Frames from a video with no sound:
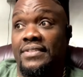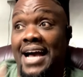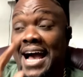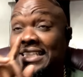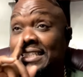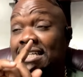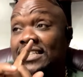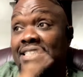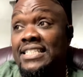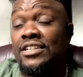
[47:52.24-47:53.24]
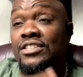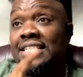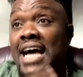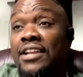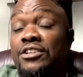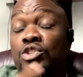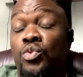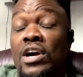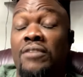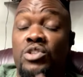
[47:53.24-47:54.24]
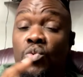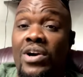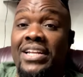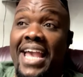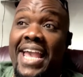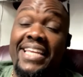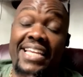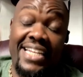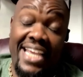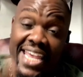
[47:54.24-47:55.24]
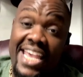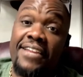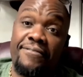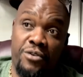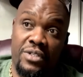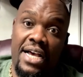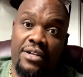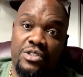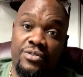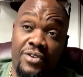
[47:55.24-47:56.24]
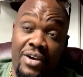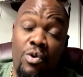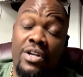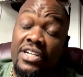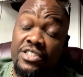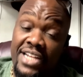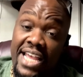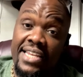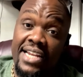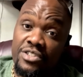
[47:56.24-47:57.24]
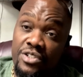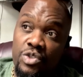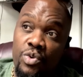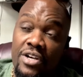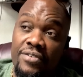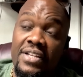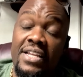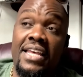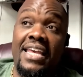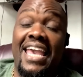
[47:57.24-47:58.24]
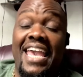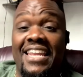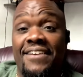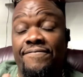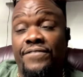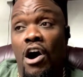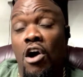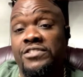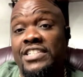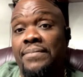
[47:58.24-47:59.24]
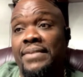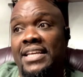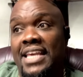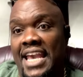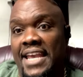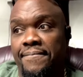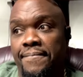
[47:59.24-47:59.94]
I took a dealer $1.12 to 180 and they hit it for $180 on a 12. It involves them in the game.